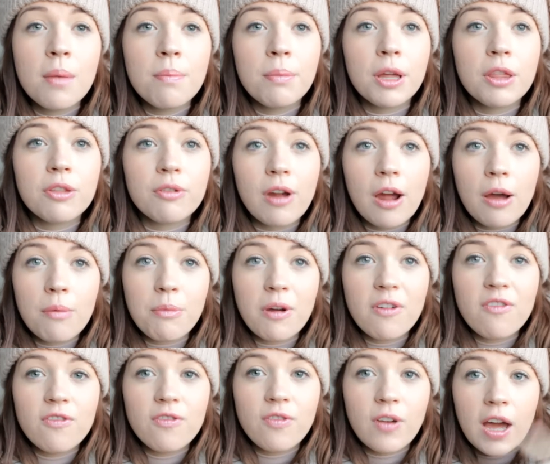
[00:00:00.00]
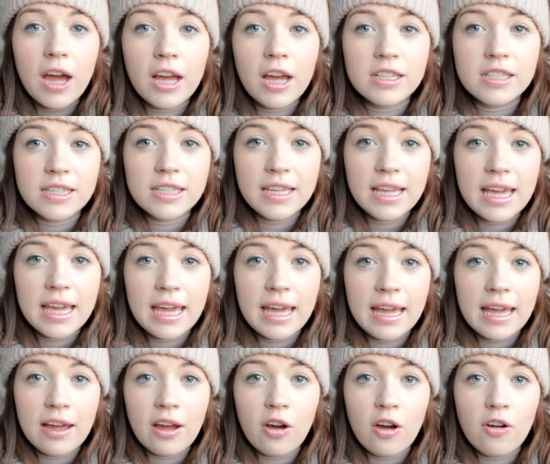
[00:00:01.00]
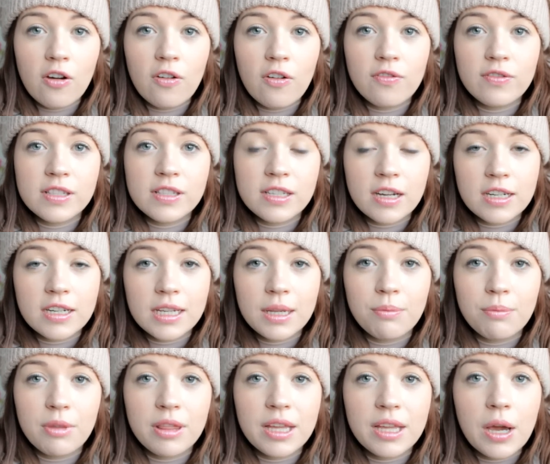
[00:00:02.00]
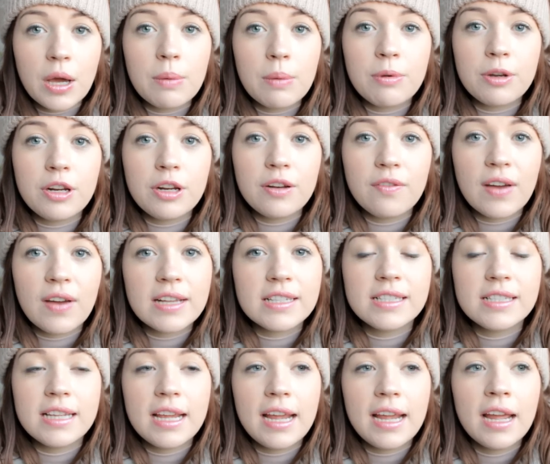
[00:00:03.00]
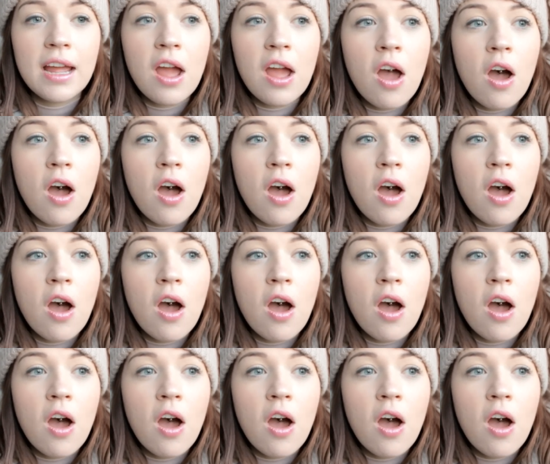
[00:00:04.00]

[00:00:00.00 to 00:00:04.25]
but throughout my first year of studying with the Open University,